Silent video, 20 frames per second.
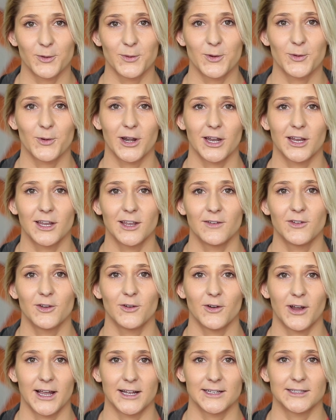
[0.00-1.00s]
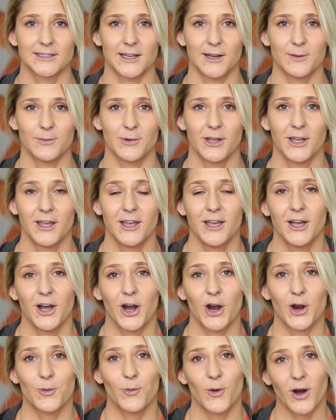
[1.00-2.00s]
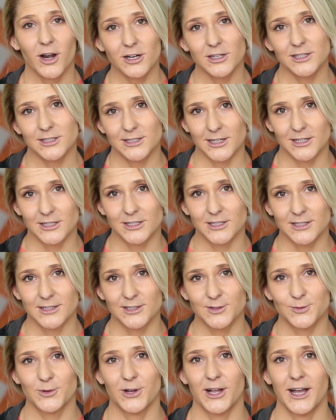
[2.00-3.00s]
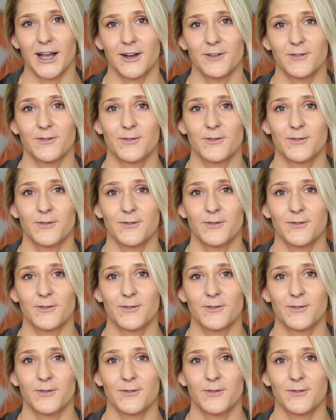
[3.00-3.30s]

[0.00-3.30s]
but we want to give you a heads up. Our water stations will